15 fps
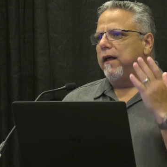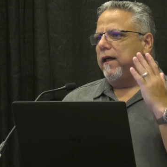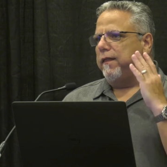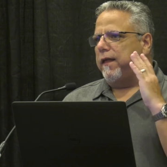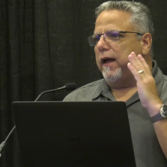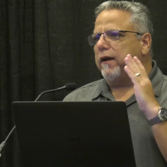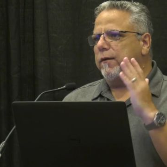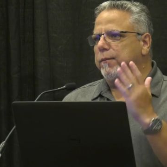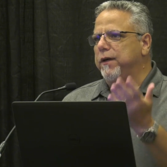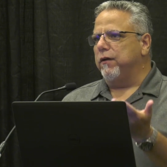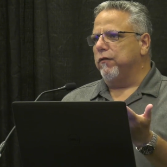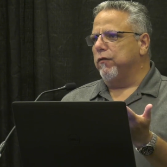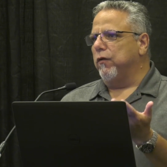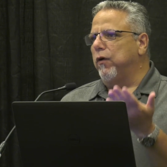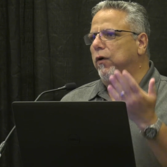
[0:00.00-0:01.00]
that could be a
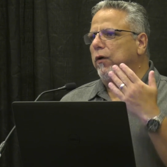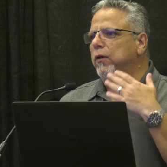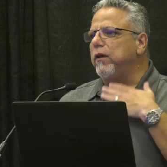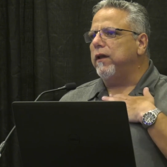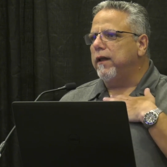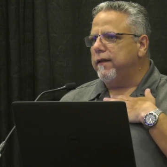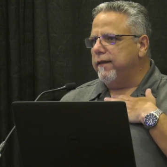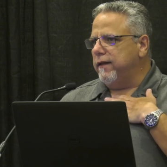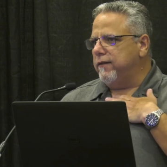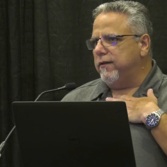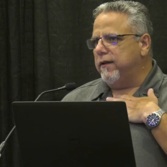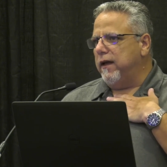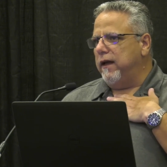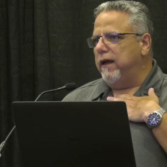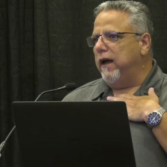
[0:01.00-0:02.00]
role that's
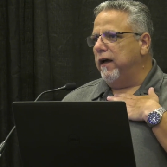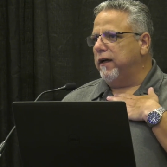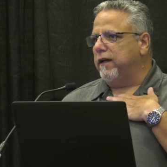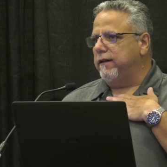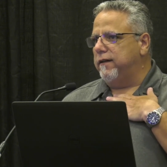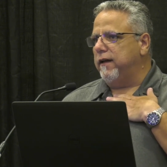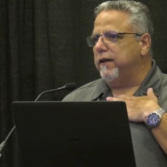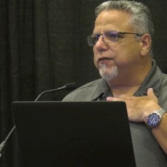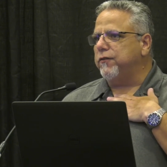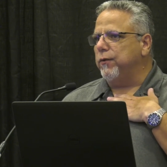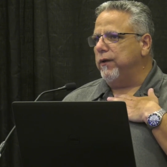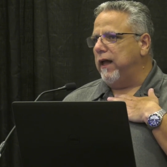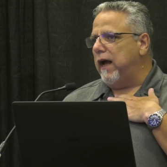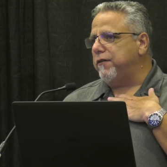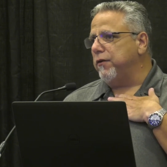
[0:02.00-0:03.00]
a
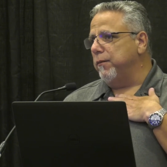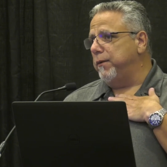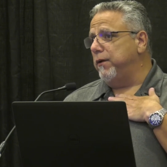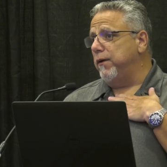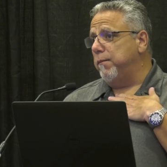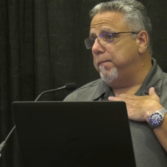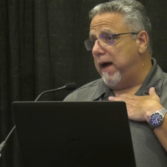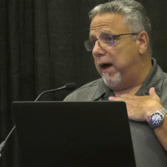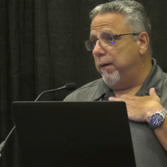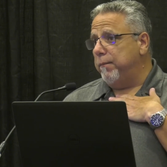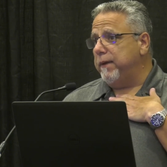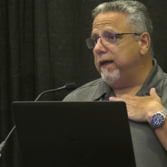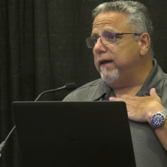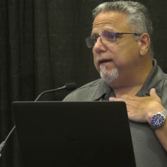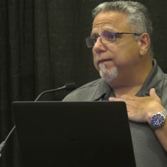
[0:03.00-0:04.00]
contextual attribute about
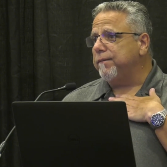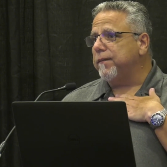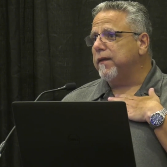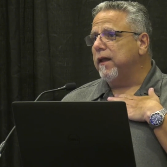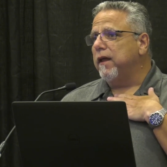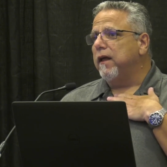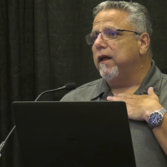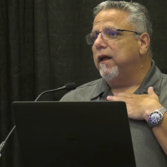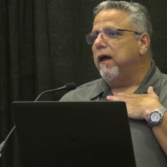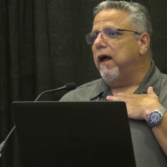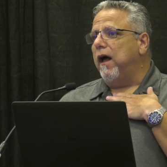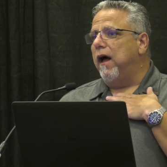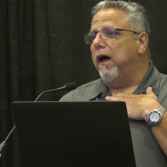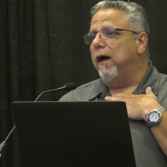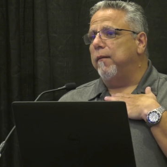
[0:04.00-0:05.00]
me.
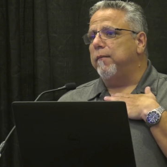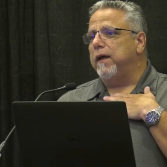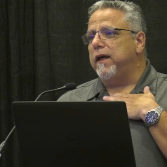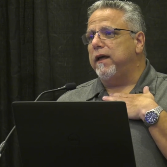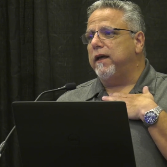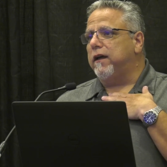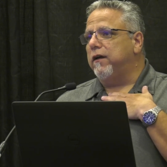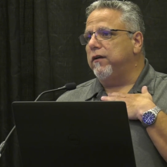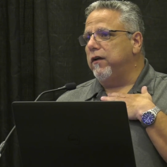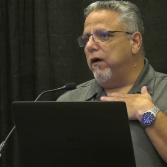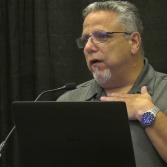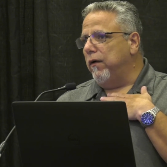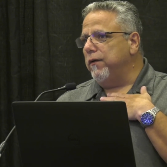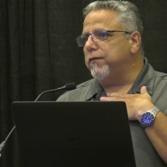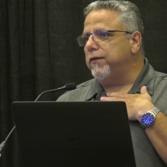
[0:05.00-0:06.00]
It could
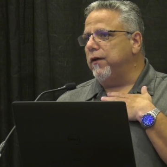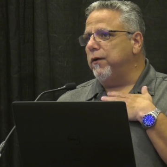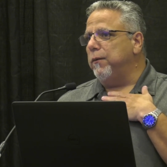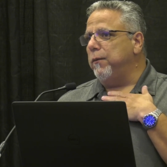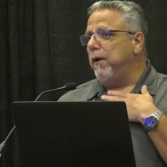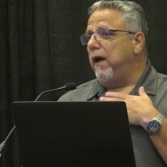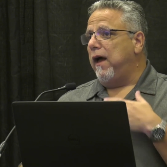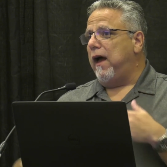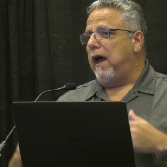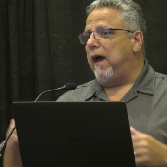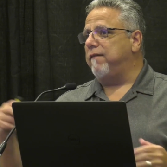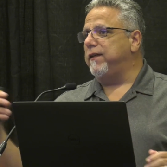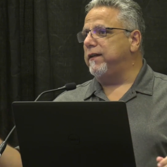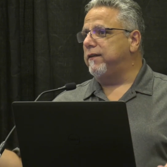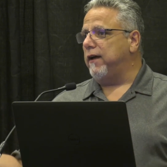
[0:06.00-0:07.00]
also
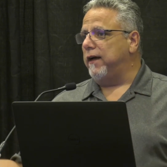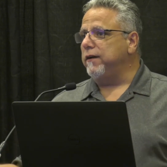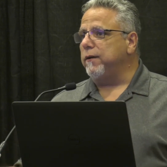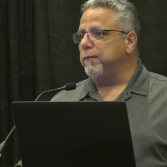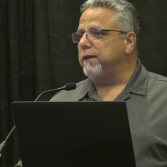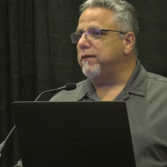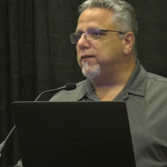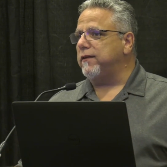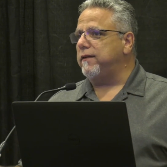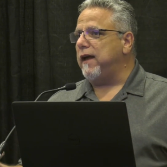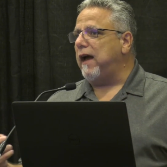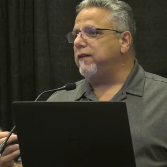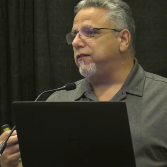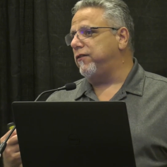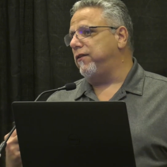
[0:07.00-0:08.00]
have entitlements
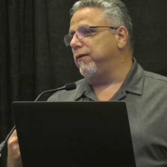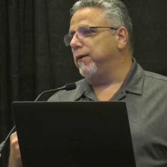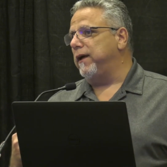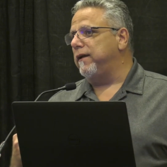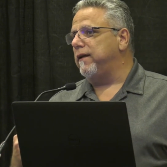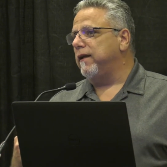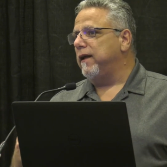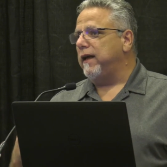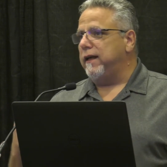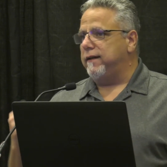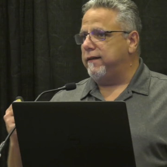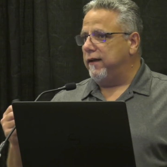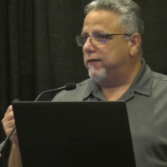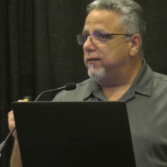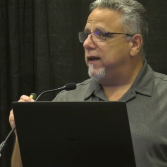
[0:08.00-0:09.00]
attached to it. It
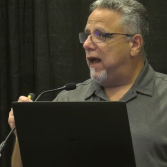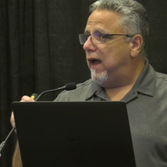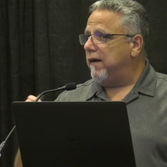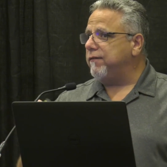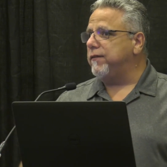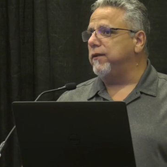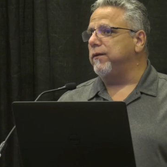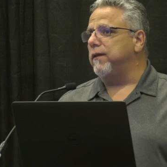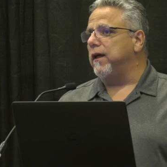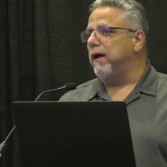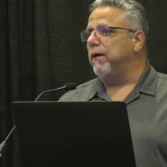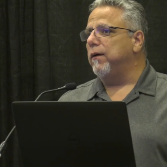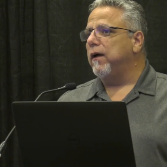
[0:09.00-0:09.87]
doesn't have to, though.